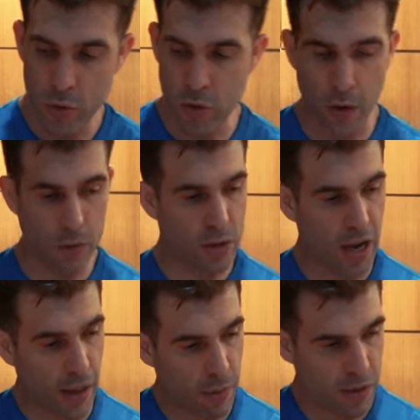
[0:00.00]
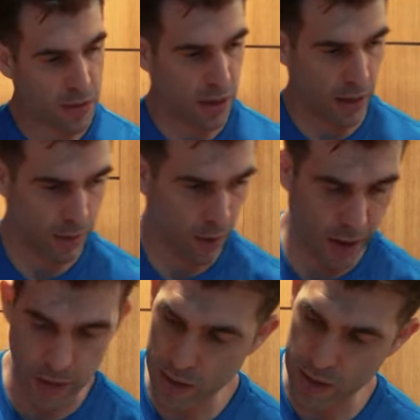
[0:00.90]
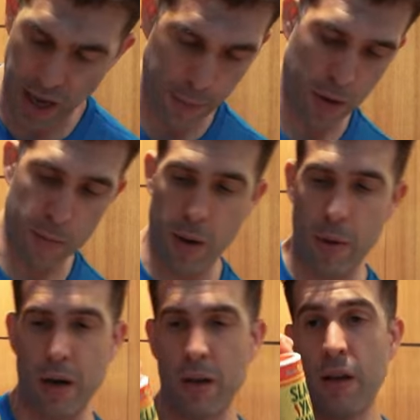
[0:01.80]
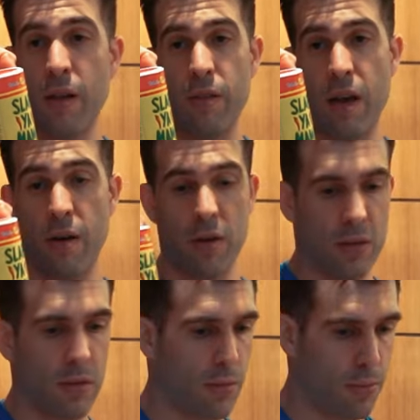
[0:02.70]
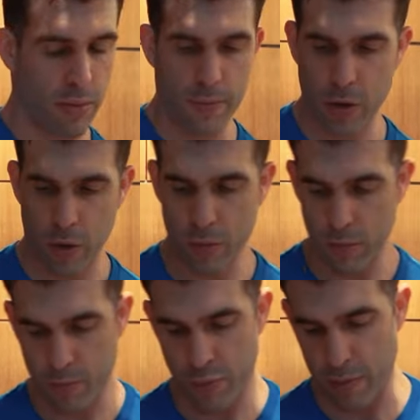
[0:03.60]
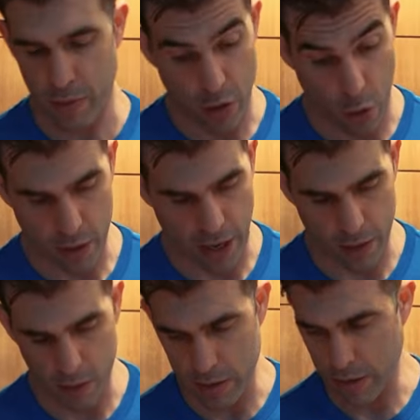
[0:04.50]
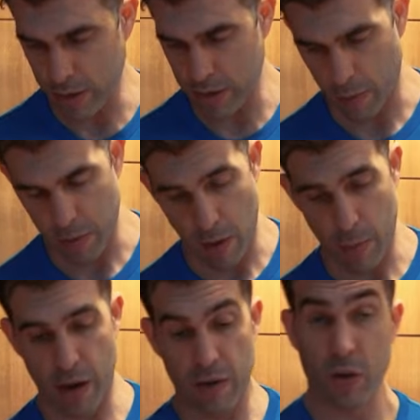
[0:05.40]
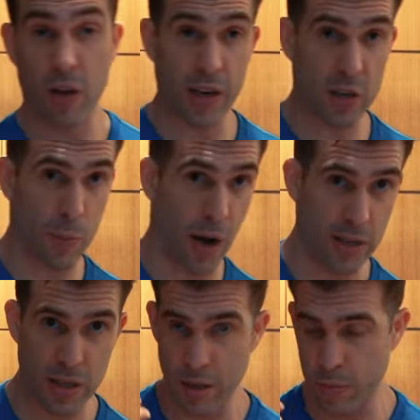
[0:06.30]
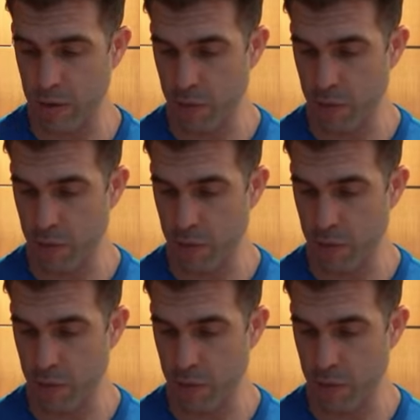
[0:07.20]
Salt and this thing, right? This is Slap Your Mama. There is, you know, pretty much no calories in this Slap Your Mama. If you like spicy, a little bit